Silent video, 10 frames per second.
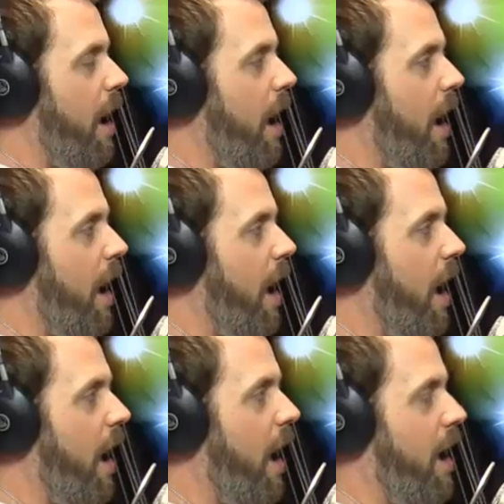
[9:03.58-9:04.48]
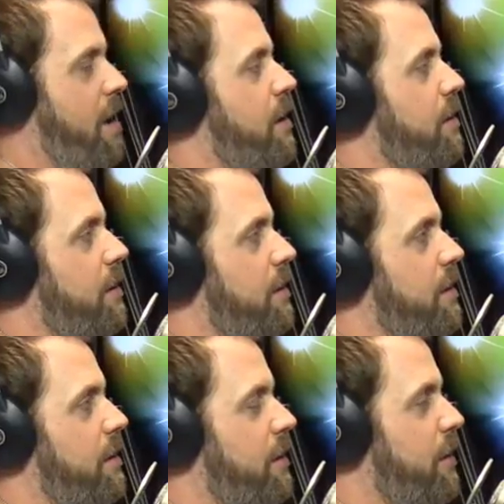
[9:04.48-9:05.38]

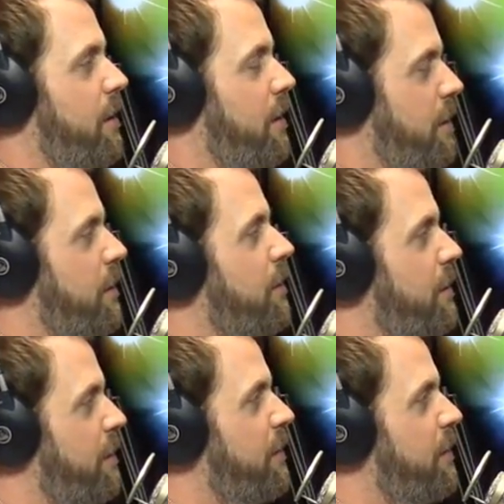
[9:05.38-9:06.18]
This person isn't speaking.